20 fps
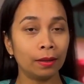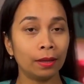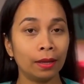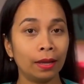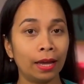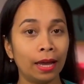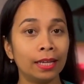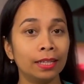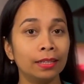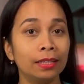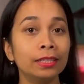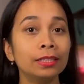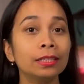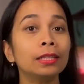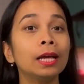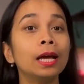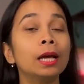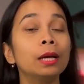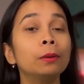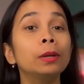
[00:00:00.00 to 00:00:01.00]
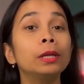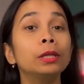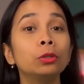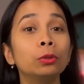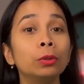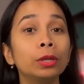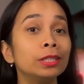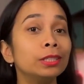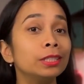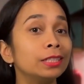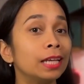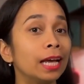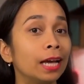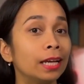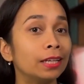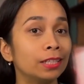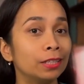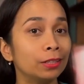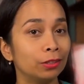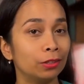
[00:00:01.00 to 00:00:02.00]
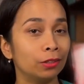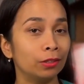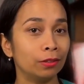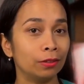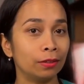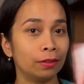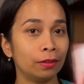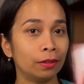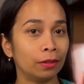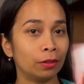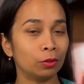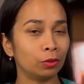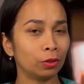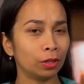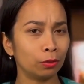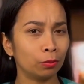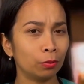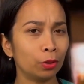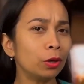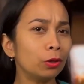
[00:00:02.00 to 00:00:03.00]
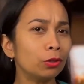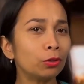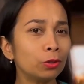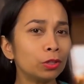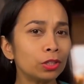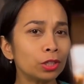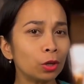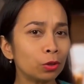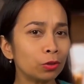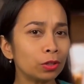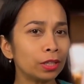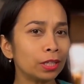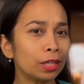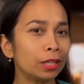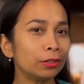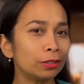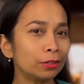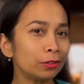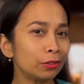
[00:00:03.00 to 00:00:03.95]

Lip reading: And this time a sweet snack, green balls with coconut.